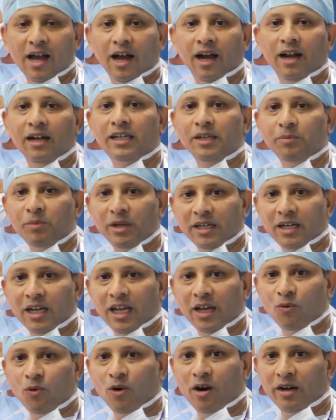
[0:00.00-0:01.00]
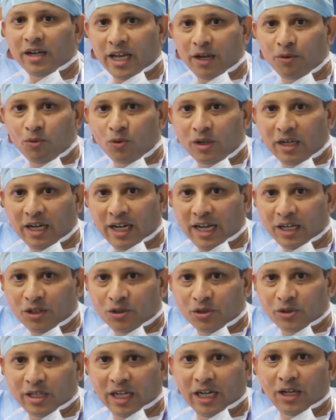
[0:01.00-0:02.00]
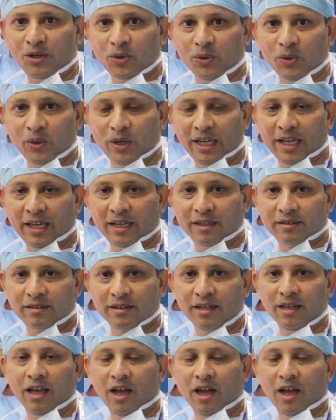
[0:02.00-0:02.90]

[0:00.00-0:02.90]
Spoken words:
Ultimately, what I would like to tell you is